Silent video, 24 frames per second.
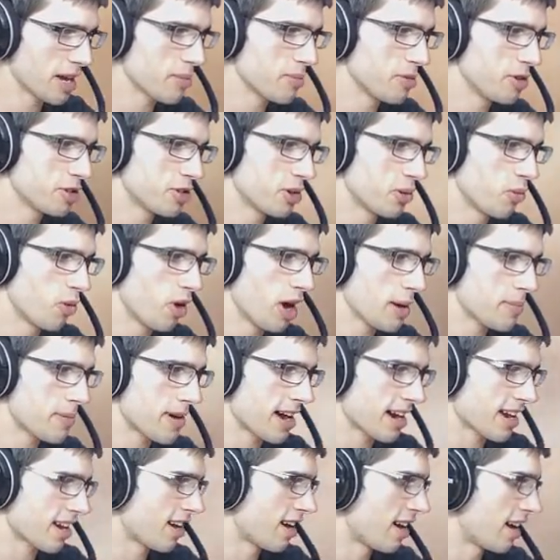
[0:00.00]
Mega Mewtwo Y
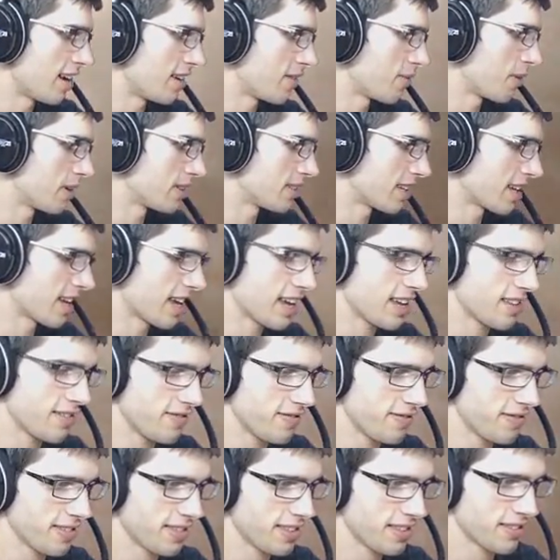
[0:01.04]
pack art once again.
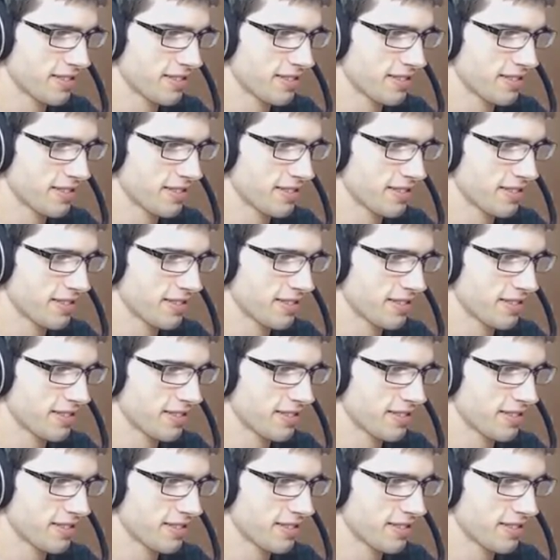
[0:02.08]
